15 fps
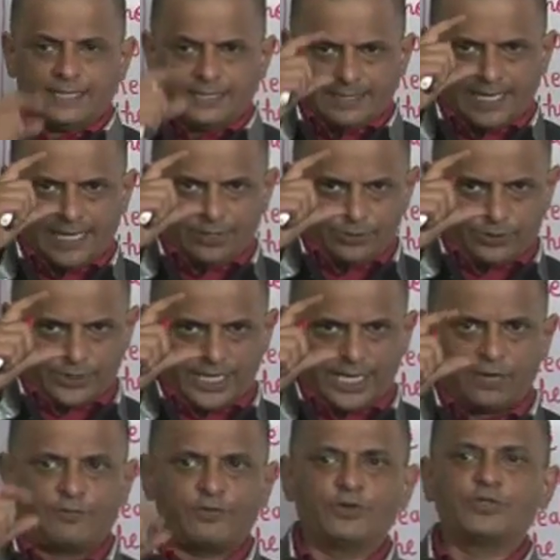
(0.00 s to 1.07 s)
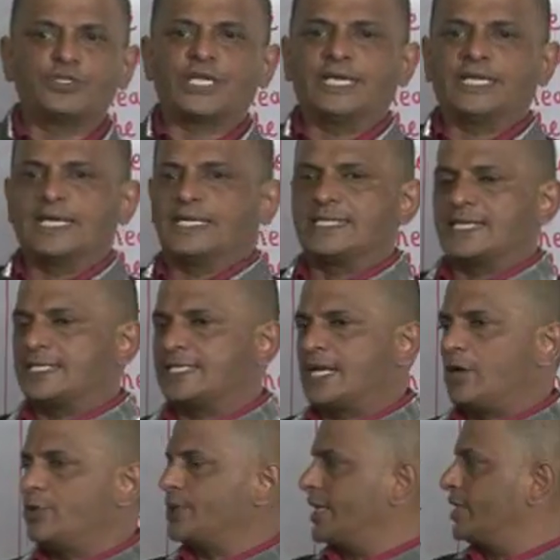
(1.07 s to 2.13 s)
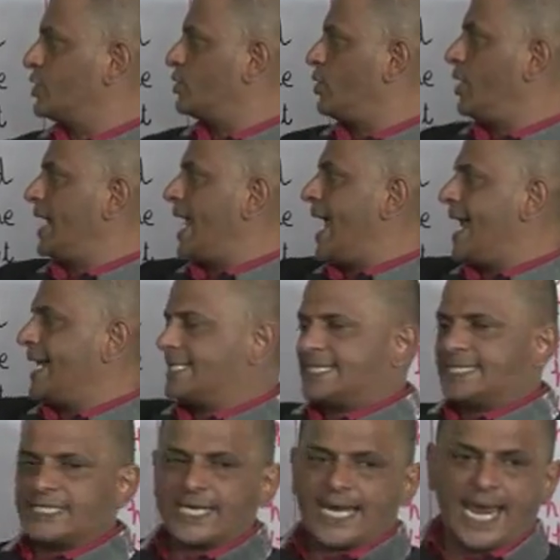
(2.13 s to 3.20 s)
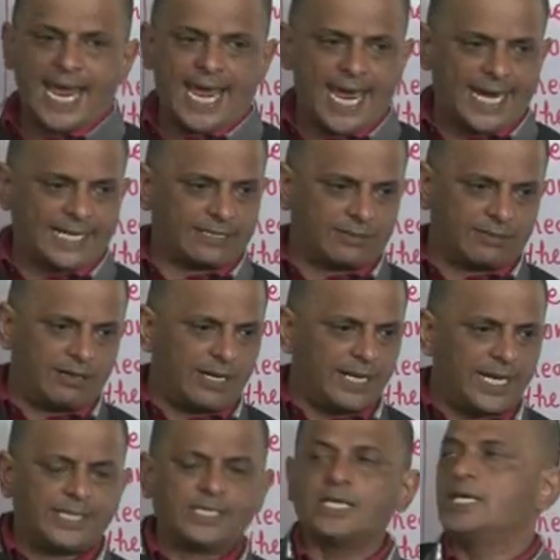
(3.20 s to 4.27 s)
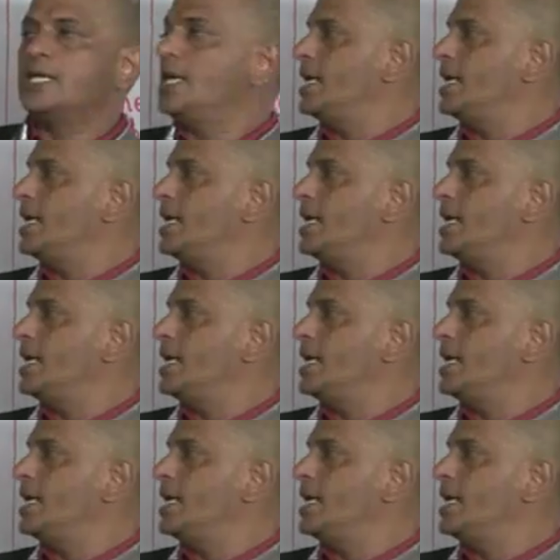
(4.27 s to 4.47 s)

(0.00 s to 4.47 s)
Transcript: there you take few sentences out, that is called extract. Got it?